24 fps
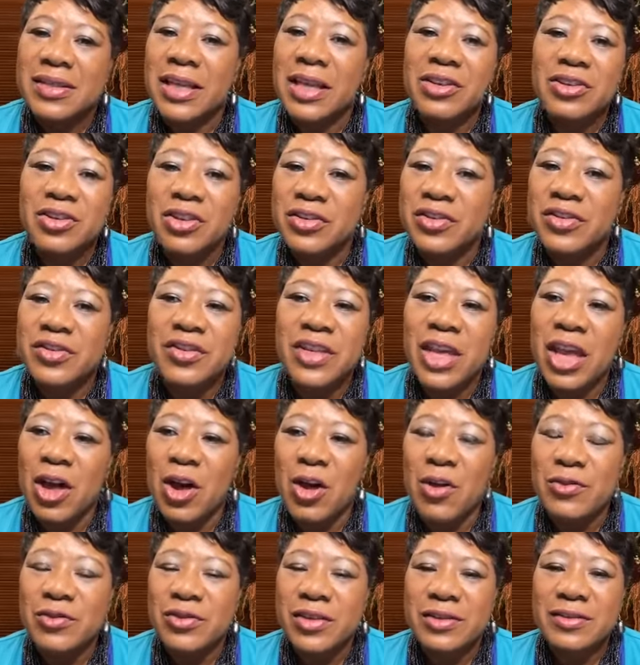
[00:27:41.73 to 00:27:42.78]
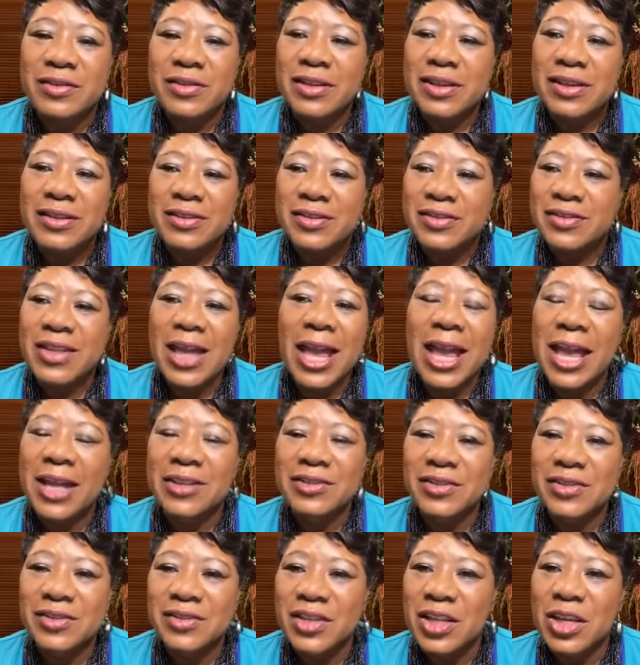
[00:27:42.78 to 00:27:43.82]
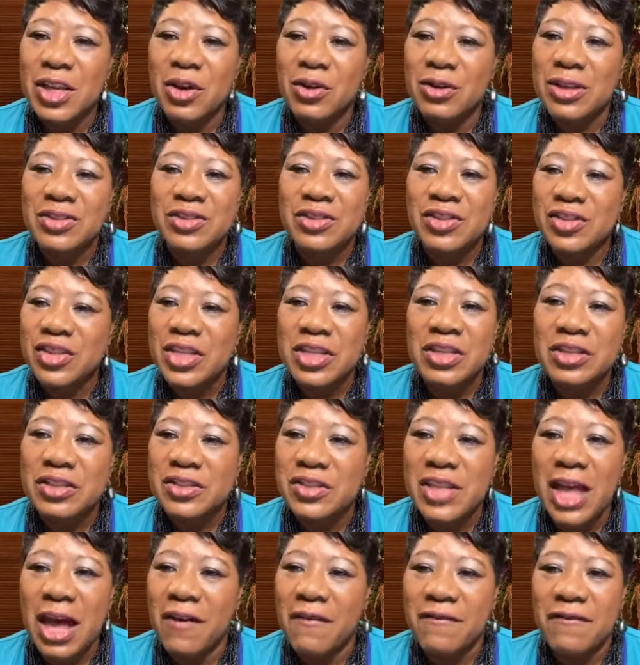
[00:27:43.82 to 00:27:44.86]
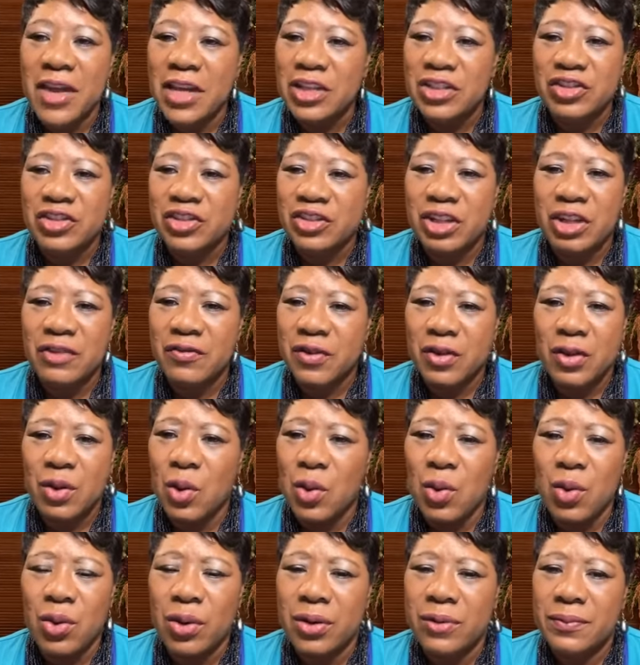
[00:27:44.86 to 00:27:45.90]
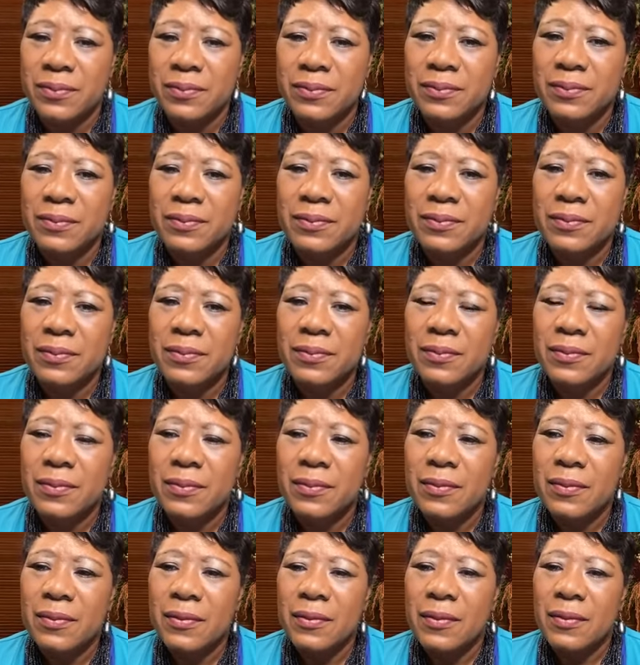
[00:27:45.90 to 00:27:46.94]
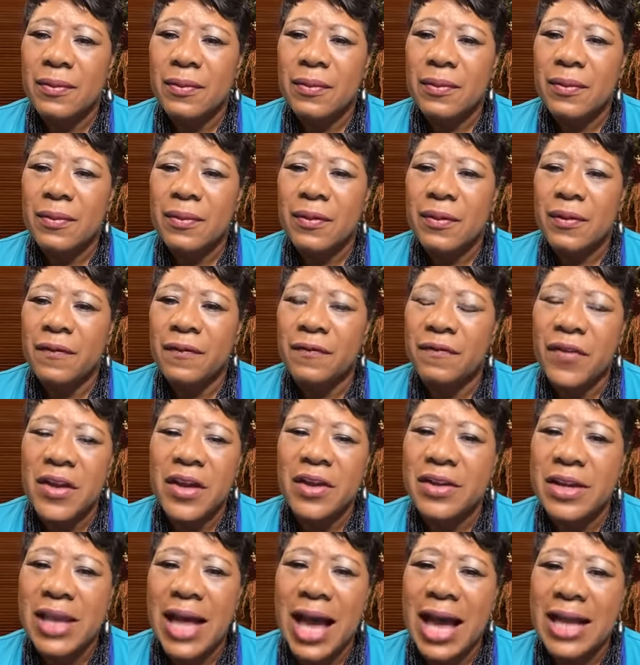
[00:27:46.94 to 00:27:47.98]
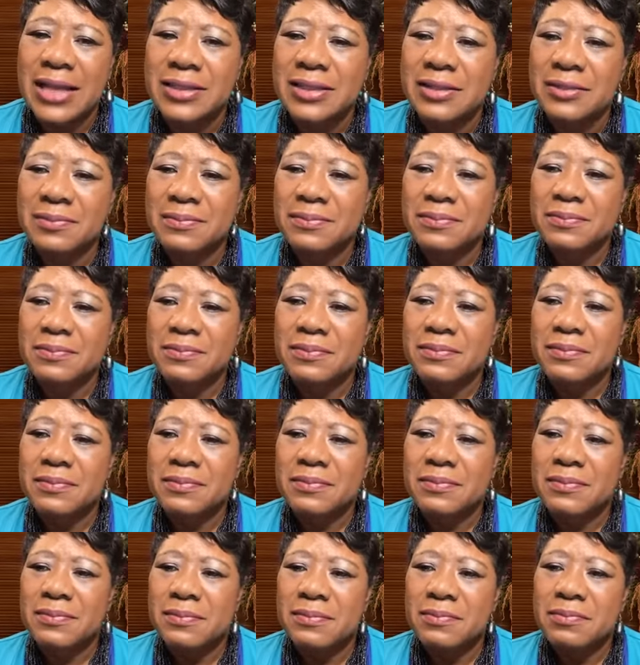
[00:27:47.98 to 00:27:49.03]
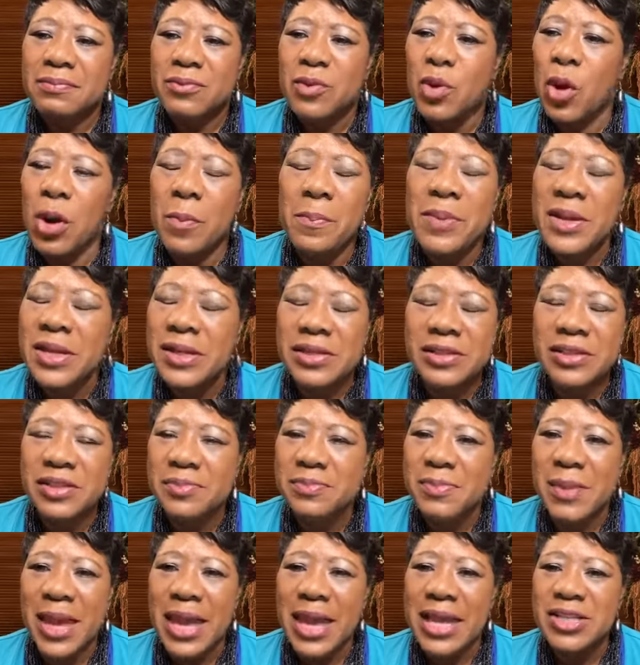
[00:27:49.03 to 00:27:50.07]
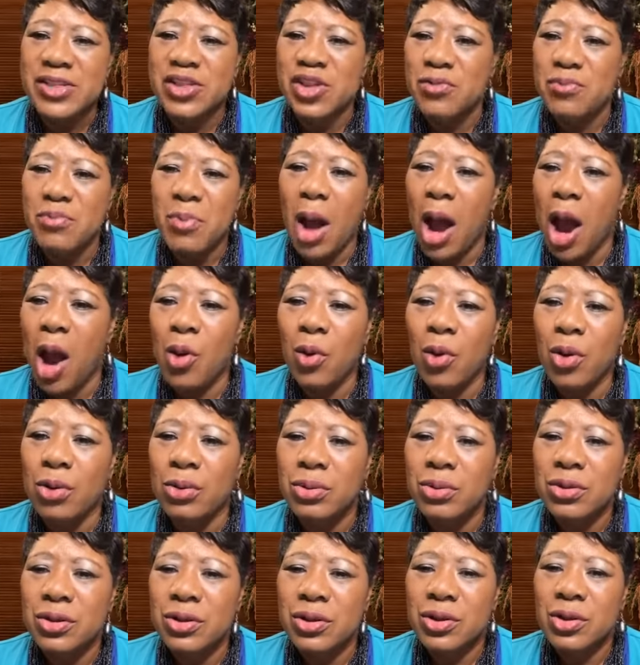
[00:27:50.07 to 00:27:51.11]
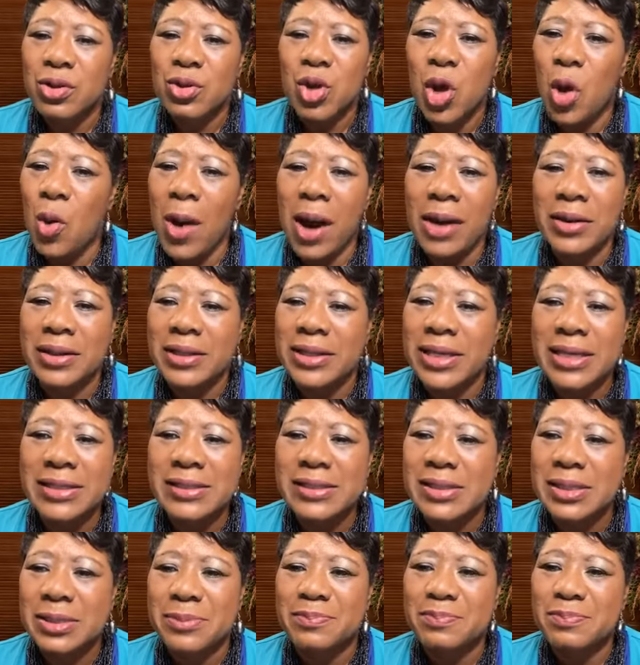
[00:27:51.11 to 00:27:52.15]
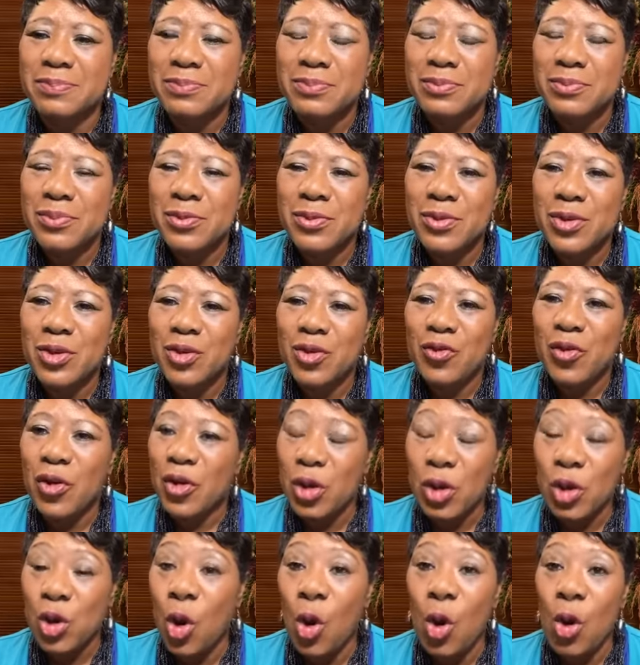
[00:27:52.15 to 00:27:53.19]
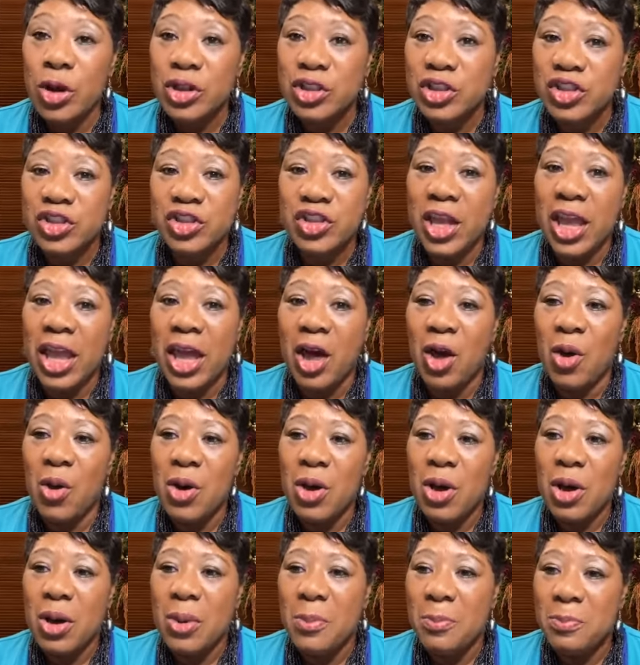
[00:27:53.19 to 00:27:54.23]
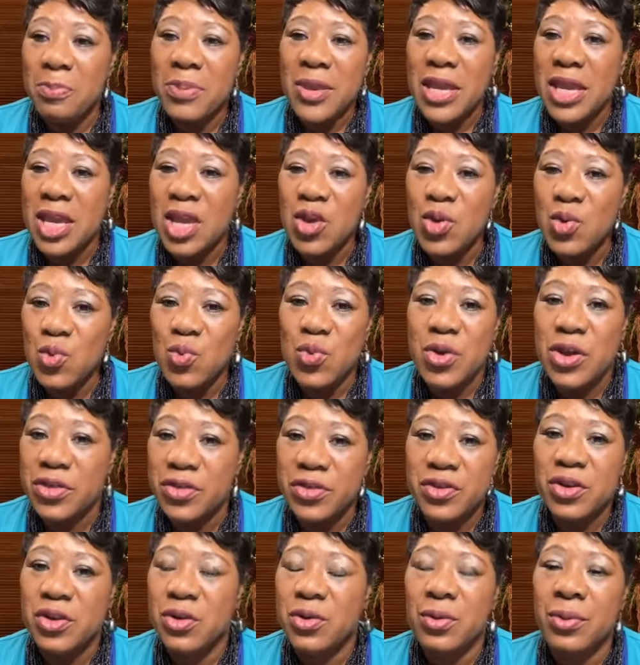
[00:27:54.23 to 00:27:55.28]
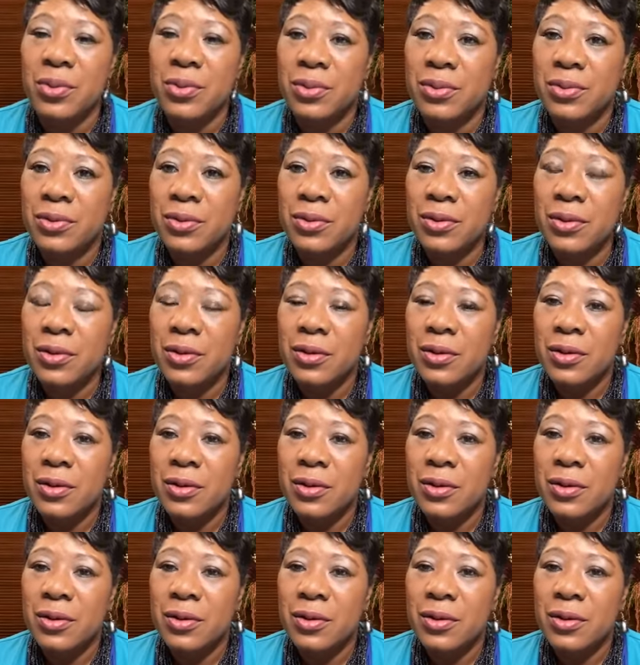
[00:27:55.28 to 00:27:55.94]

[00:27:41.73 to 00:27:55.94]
Set yourselves and stand still and see the salvation of the Lord. Fear not, nor be dismayed. Tomorrow Go out against them, for the Lord shall be with you.